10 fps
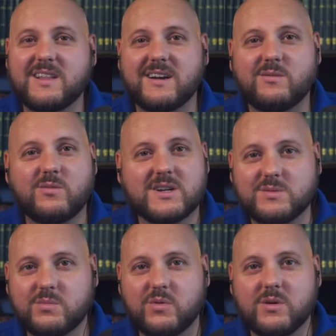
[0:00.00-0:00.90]
They don't want to
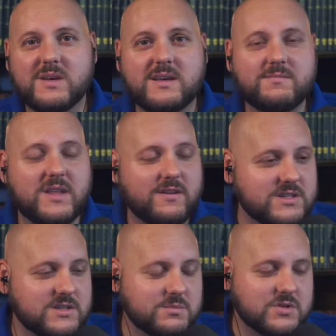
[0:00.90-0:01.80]
support me. They've
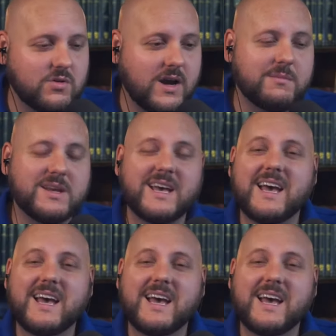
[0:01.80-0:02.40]
unsubscribed.